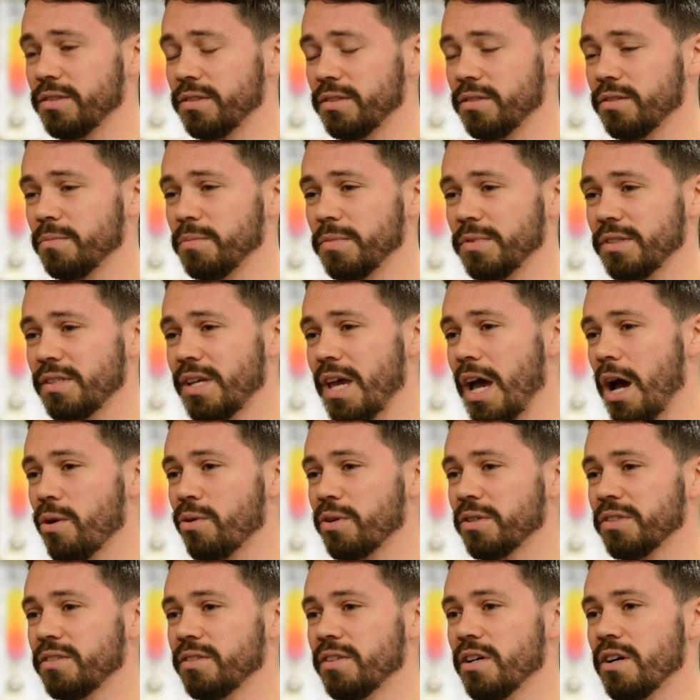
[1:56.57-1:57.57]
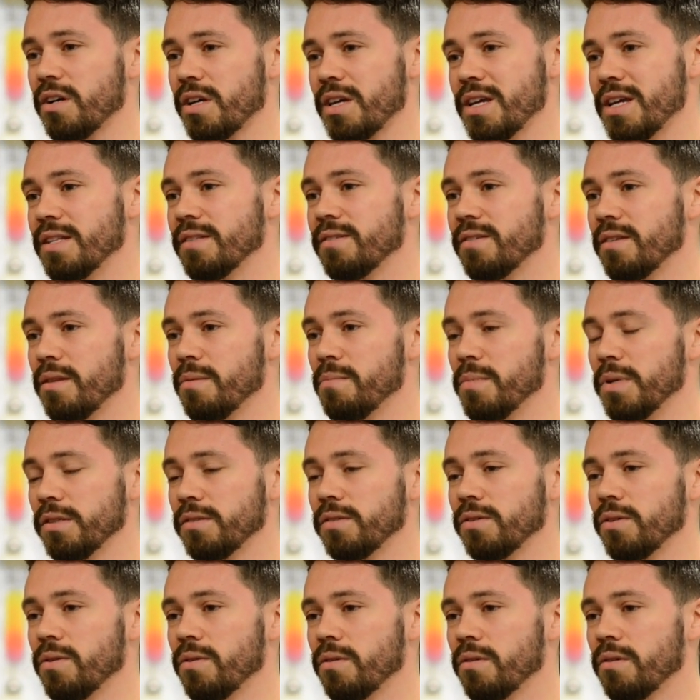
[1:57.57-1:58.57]
system is countersunk into the
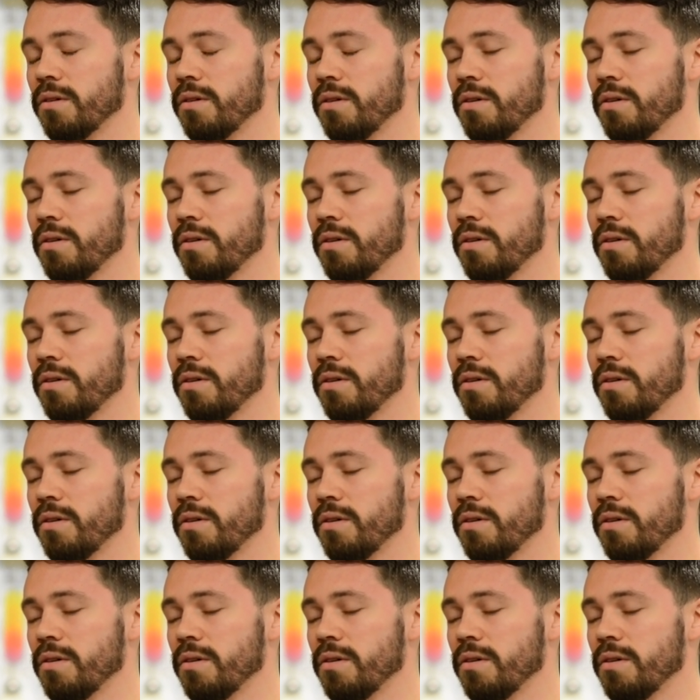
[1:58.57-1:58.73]
midsole,